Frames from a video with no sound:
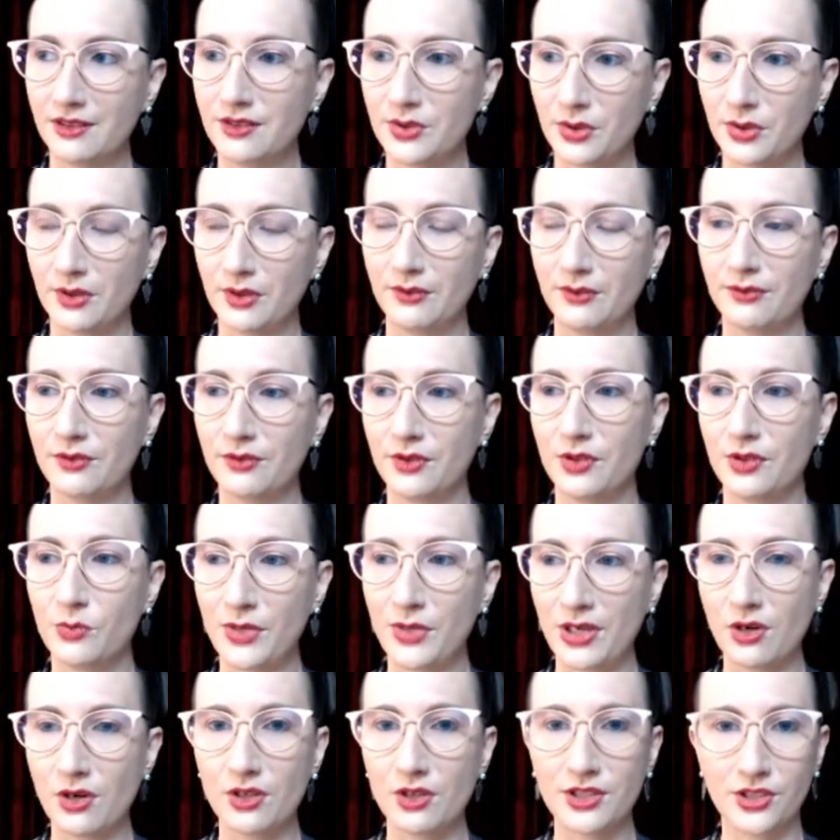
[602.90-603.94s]
sort of, we
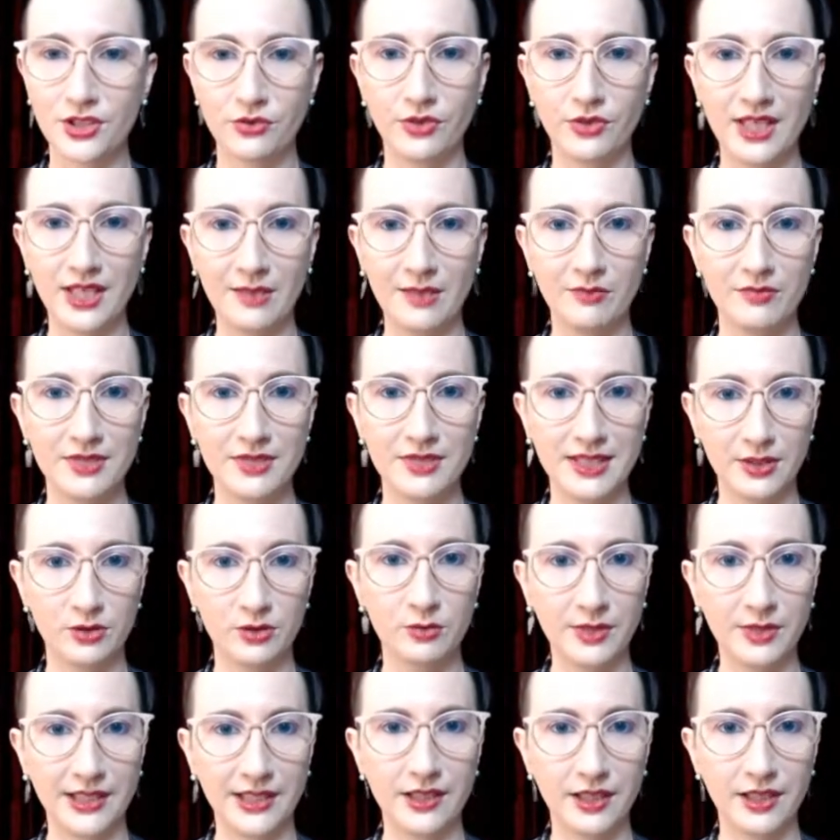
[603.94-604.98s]
all stream
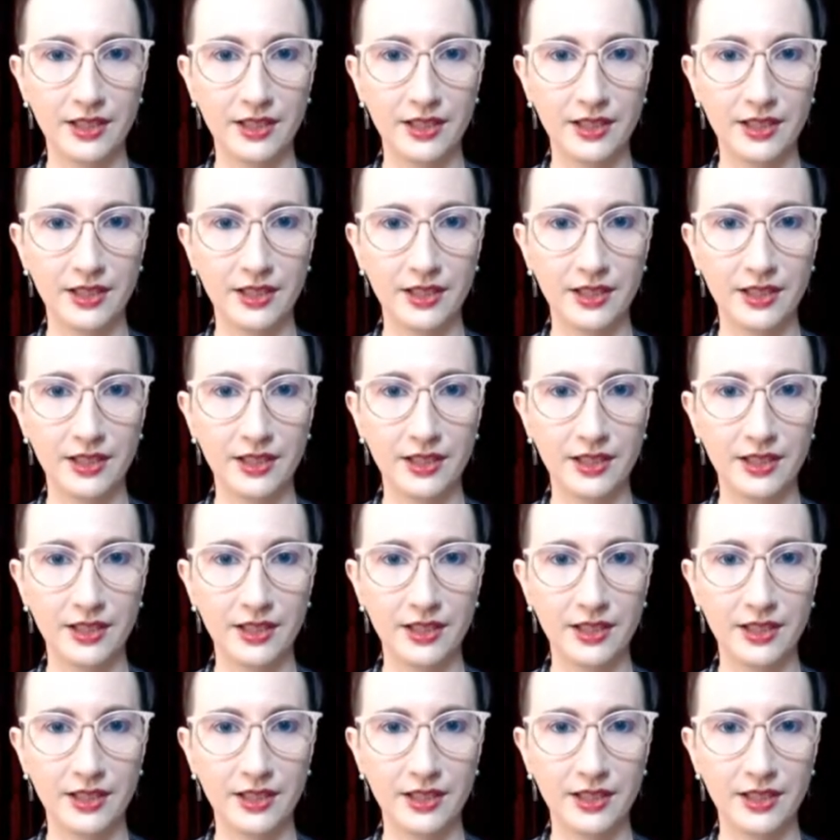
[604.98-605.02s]
single-player